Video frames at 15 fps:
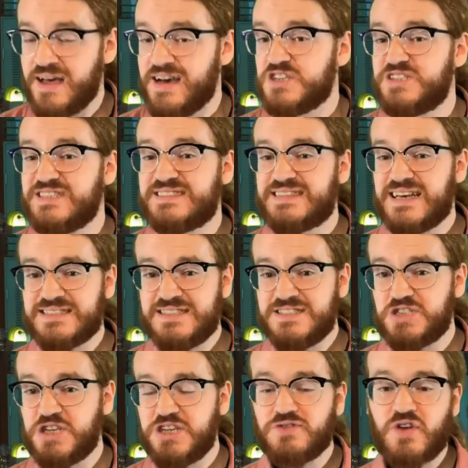She says that
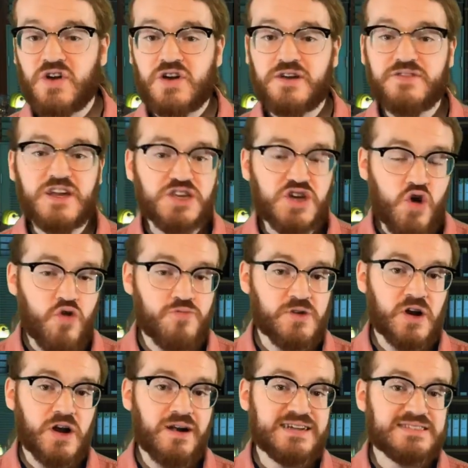she learned that
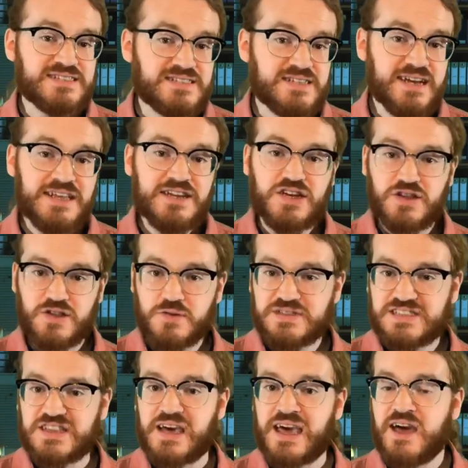Kohberger had studied
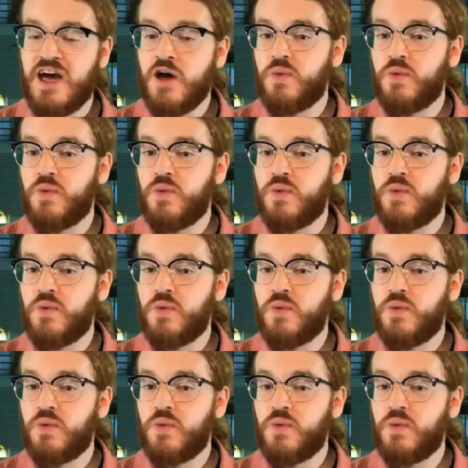closely